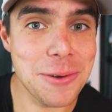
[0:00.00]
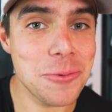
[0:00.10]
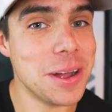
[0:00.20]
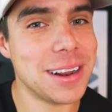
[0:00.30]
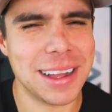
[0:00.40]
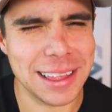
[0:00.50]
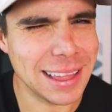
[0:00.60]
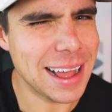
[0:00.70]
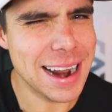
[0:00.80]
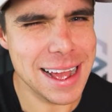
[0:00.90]
what a
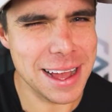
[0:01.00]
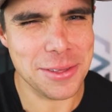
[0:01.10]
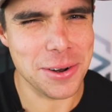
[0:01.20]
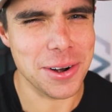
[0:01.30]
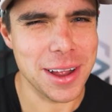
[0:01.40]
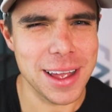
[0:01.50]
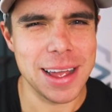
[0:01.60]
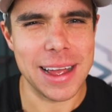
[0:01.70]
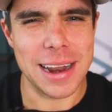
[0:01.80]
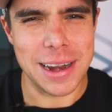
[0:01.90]
lot of other
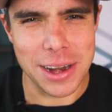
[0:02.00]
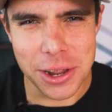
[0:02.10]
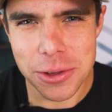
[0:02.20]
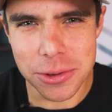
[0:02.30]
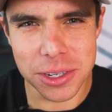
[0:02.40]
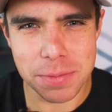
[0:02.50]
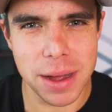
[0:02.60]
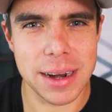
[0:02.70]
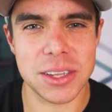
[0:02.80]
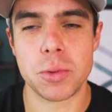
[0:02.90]
news
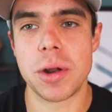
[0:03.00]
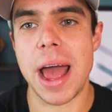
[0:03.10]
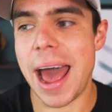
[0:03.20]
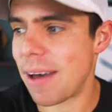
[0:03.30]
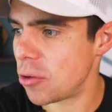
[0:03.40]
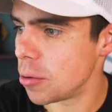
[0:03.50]
pundits would have you